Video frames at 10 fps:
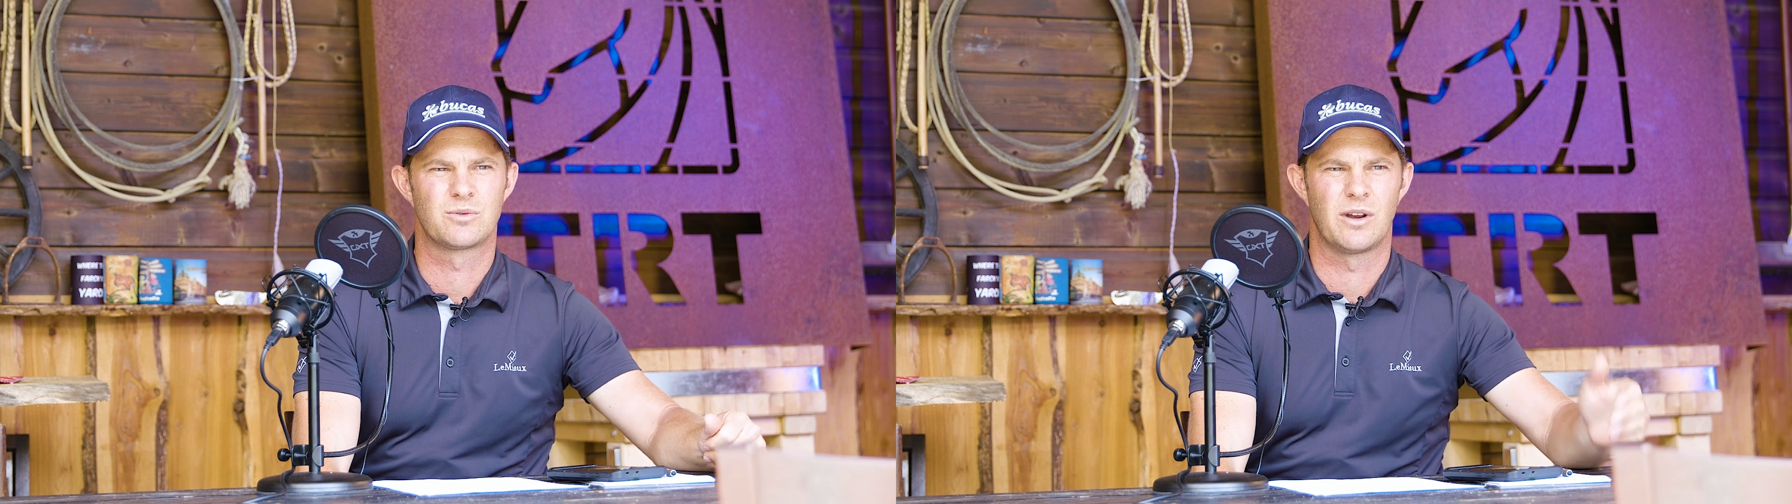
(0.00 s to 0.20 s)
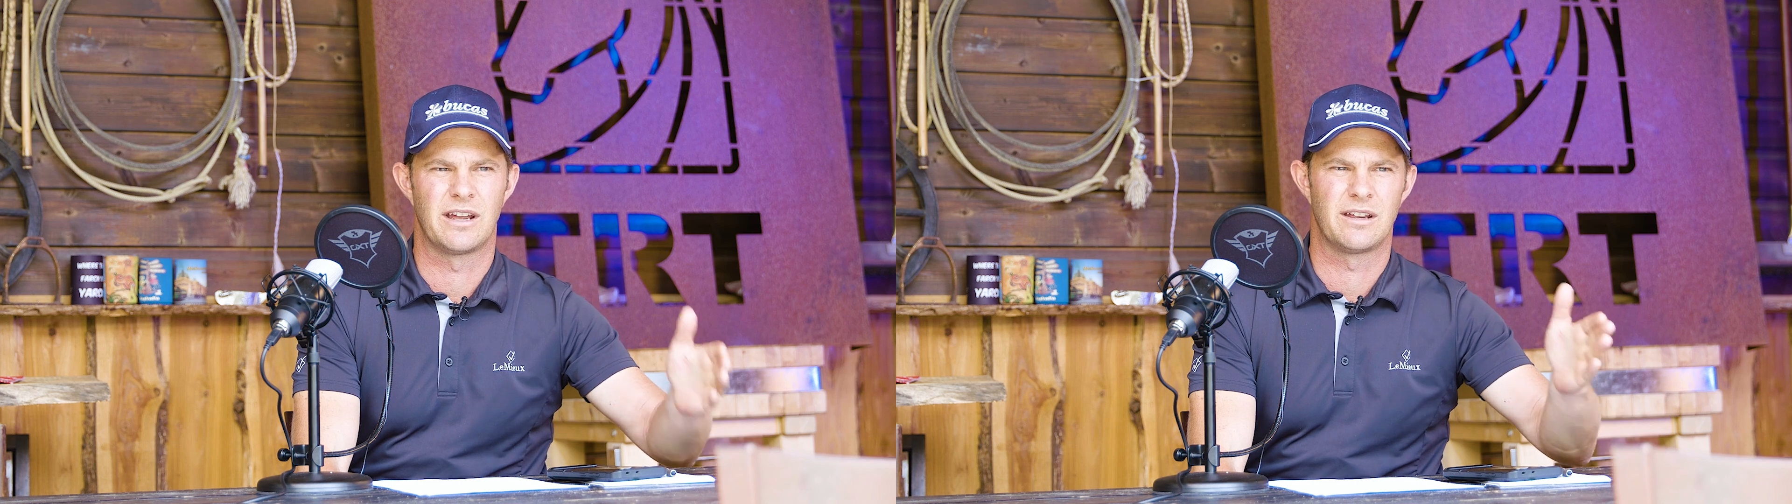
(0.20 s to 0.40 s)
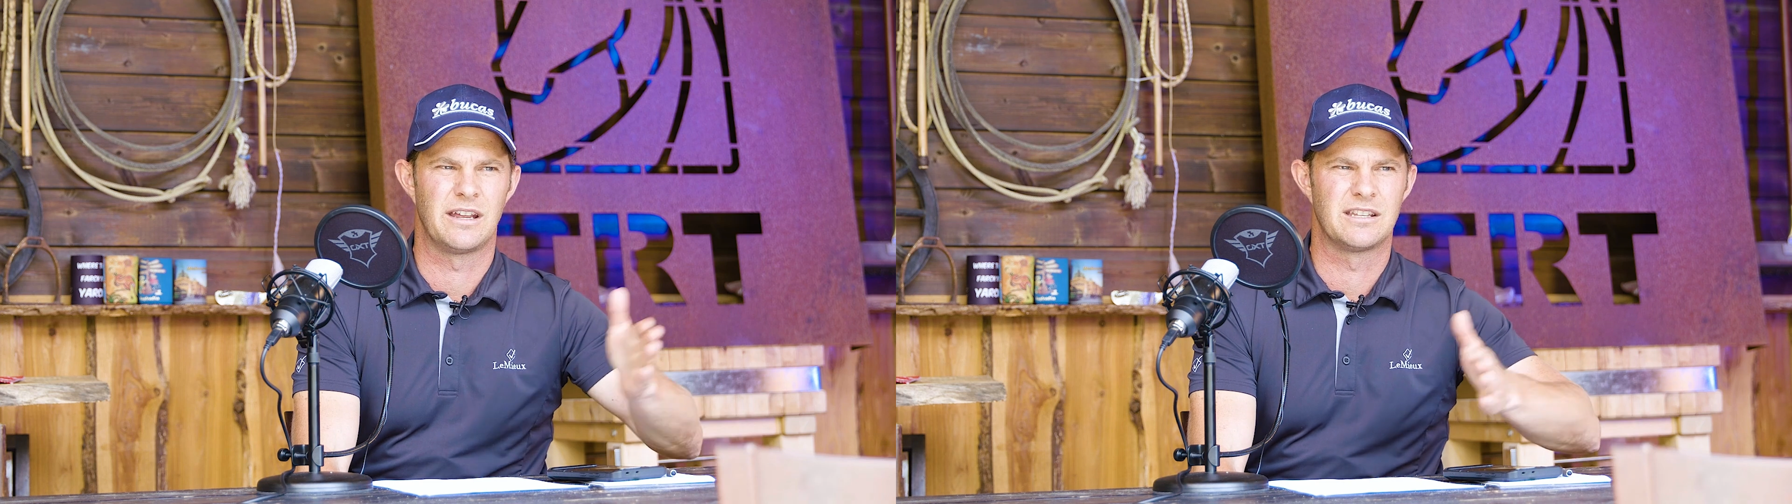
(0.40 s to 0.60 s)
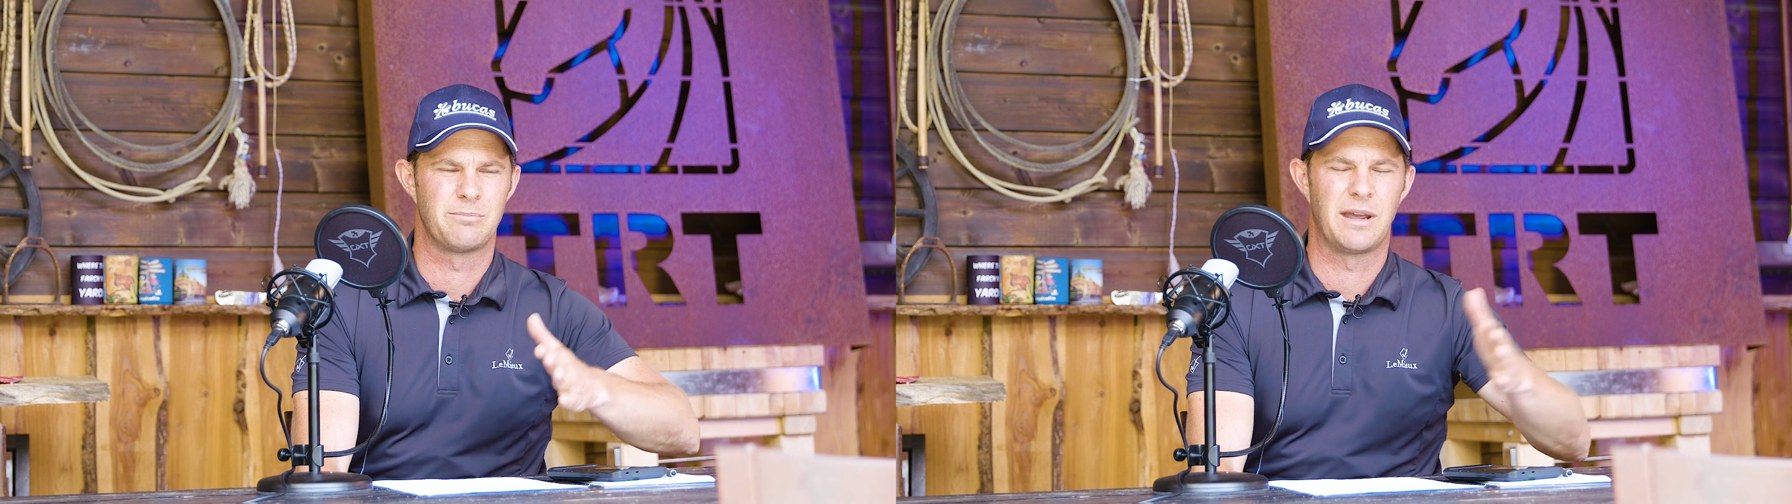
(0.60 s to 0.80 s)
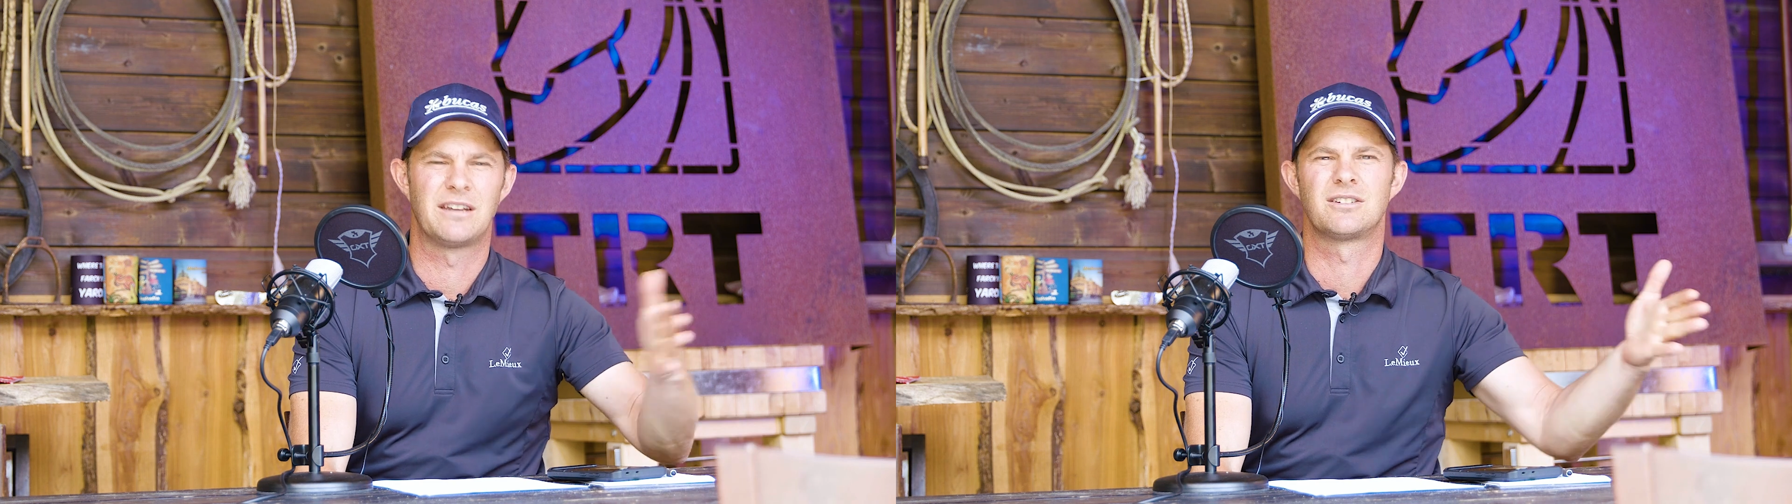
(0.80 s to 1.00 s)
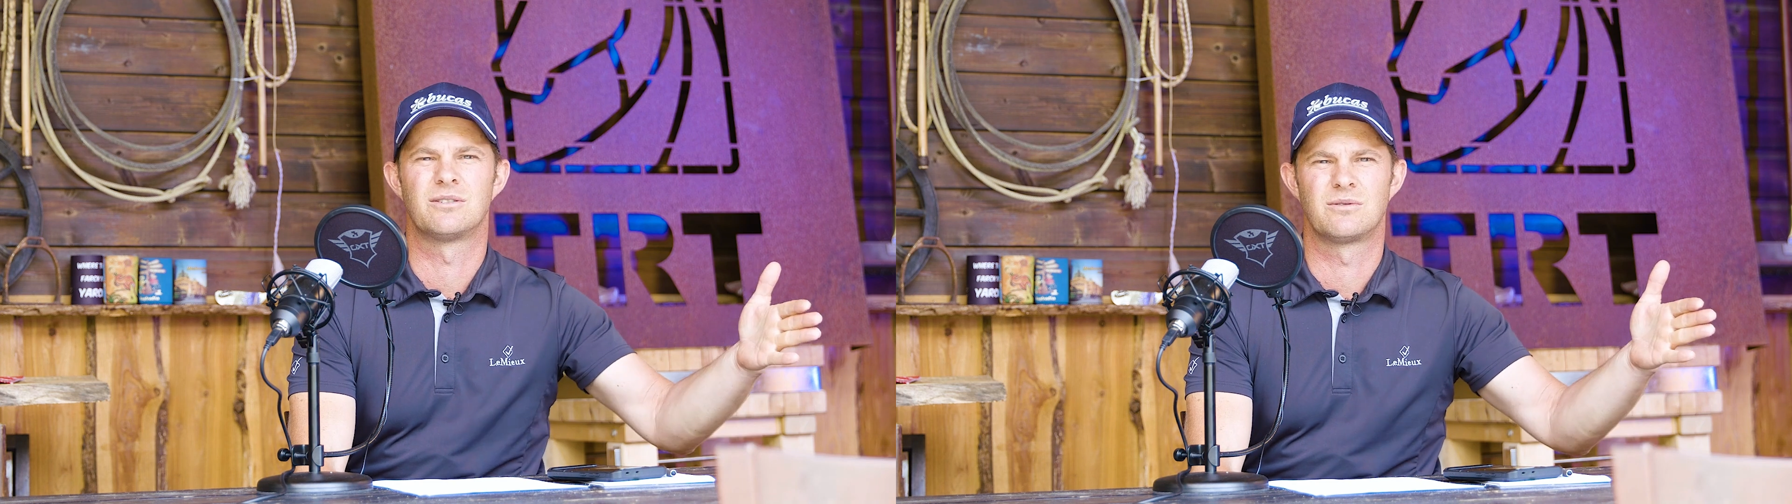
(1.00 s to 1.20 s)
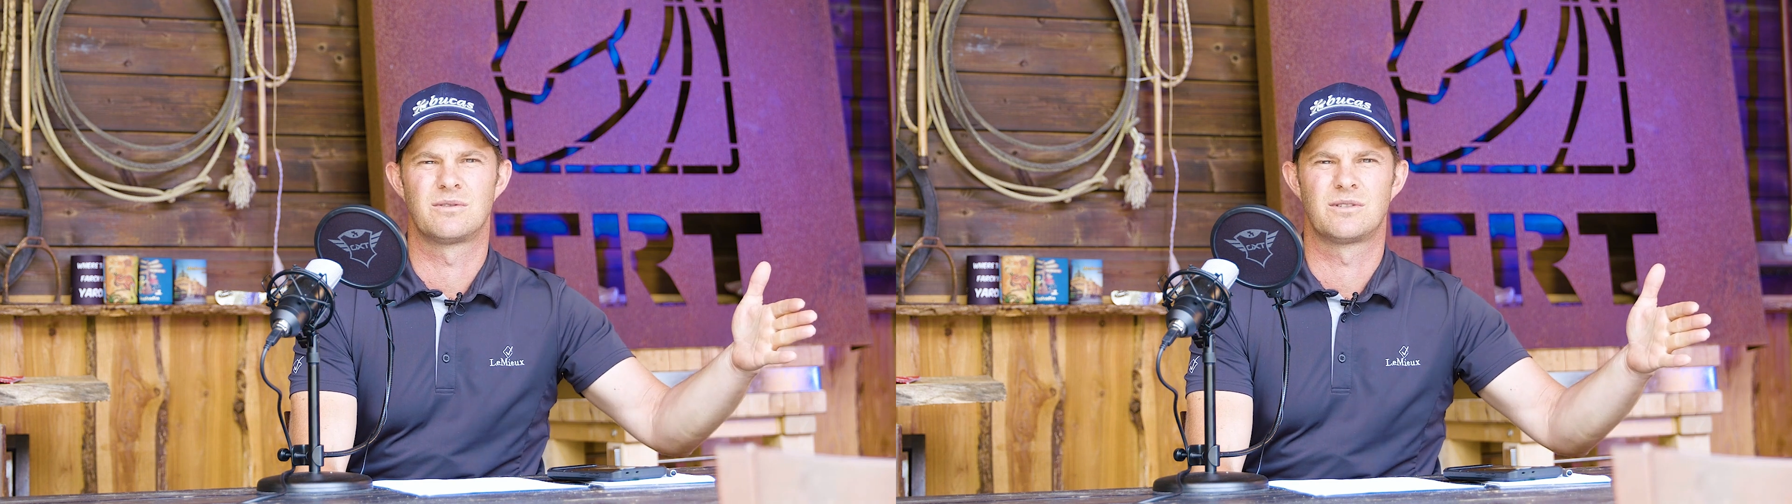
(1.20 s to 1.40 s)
where it's meant to